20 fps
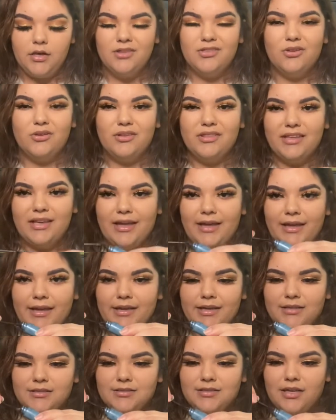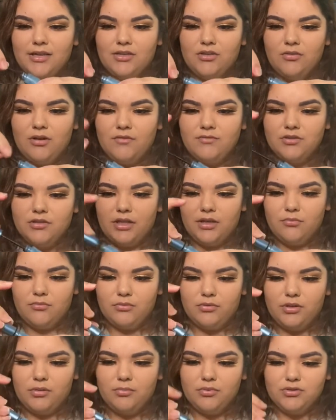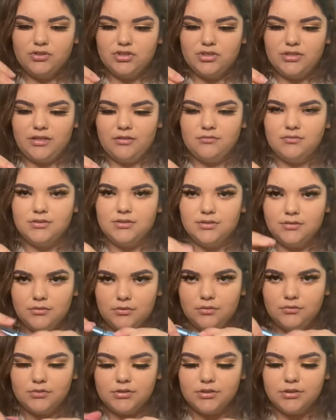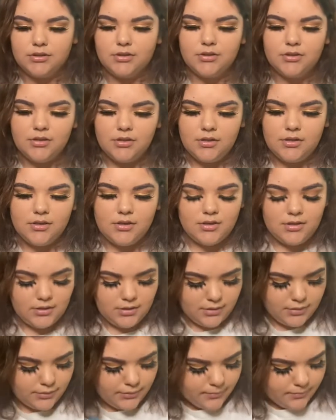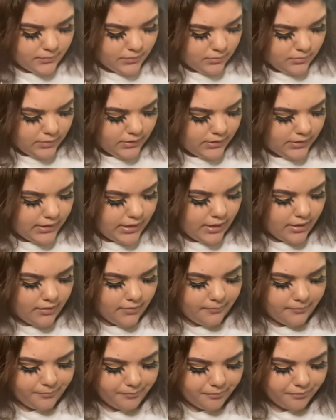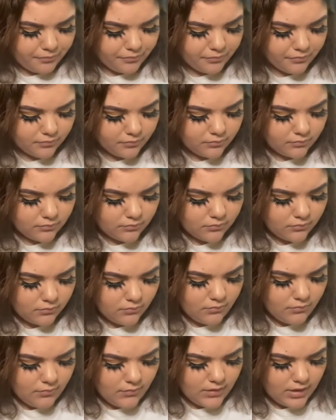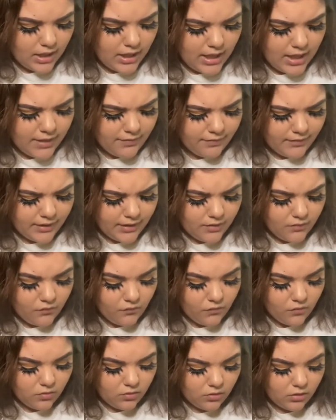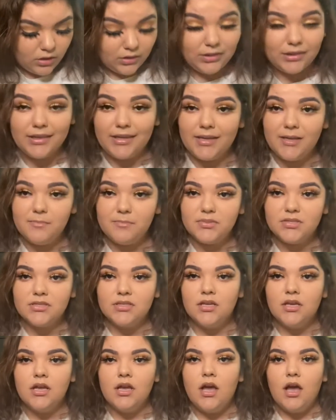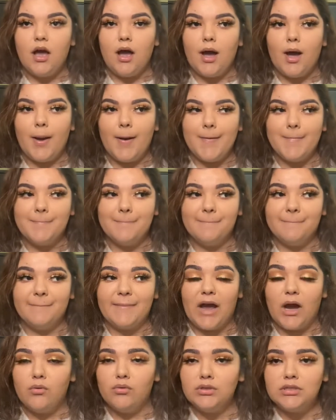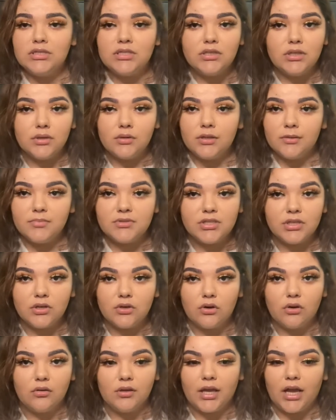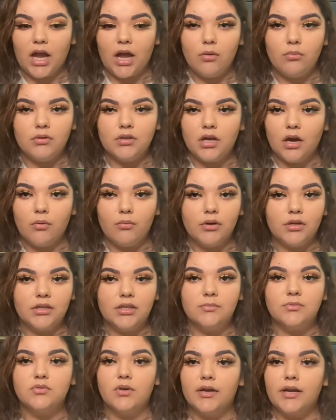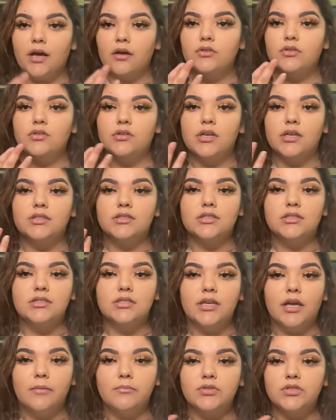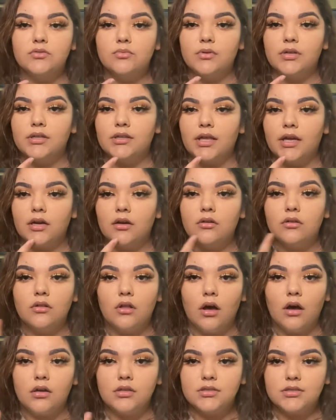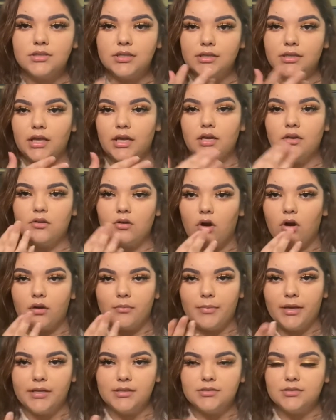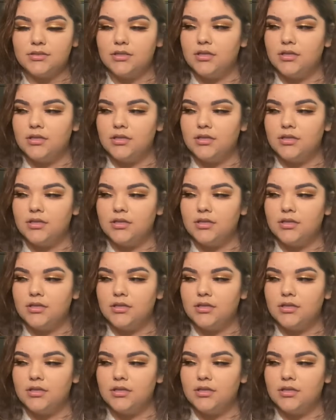The only thing I hate is that you have to like really push down to close it. But yeah. And then for lips, I wasn't a lipstick girl. Like I would not wear lips. Right now you guys can see I'm just wearing like a gloss and like Carmex.